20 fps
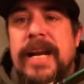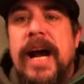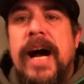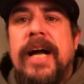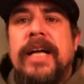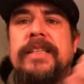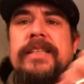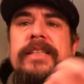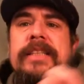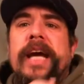
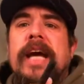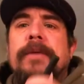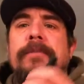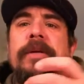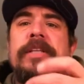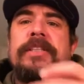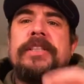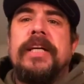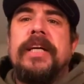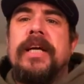nine
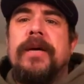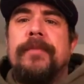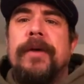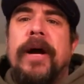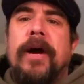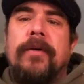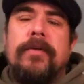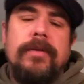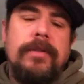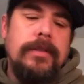segments that come
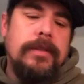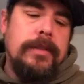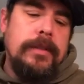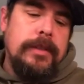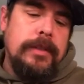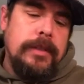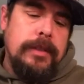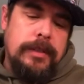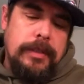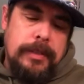out,
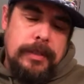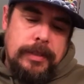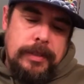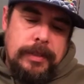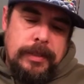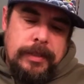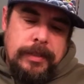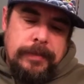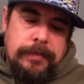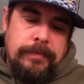
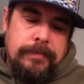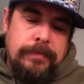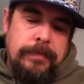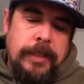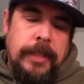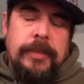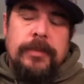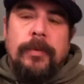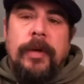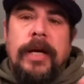
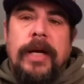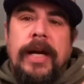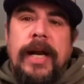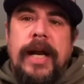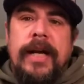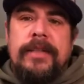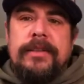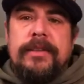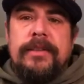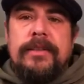is what it
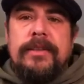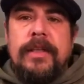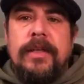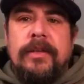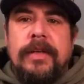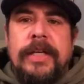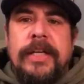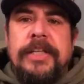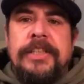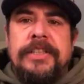has.
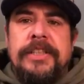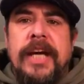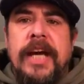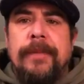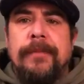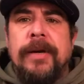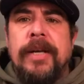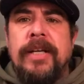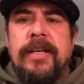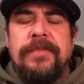So each
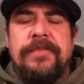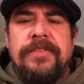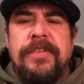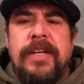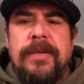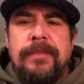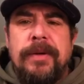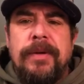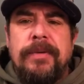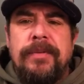segment, you've
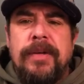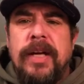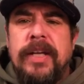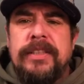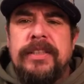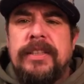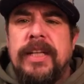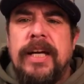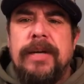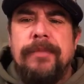seen me
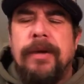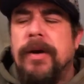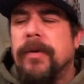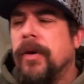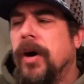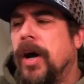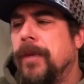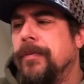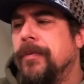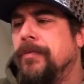extend my
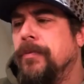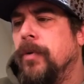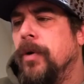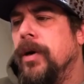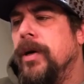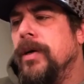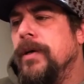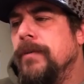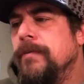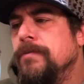rod
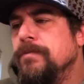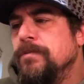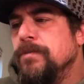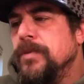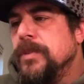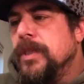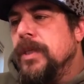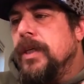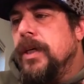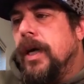before.
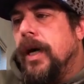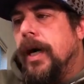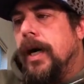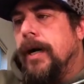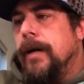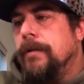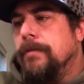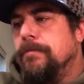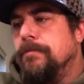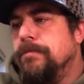
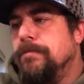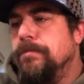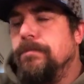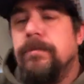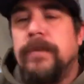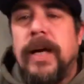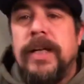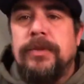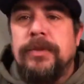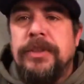Uh,
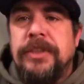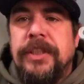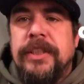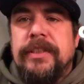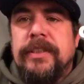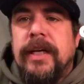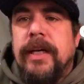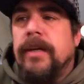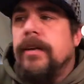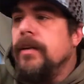that's what she
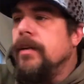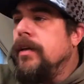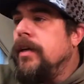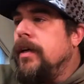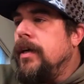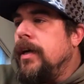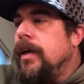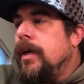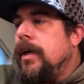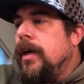said.
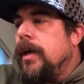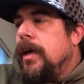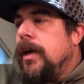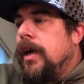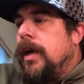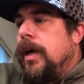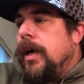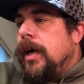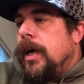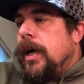
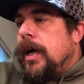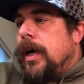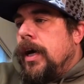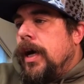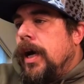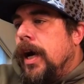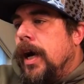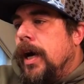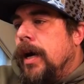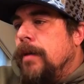
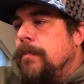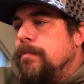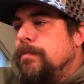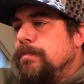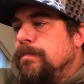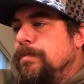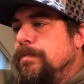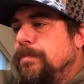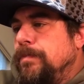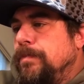Um,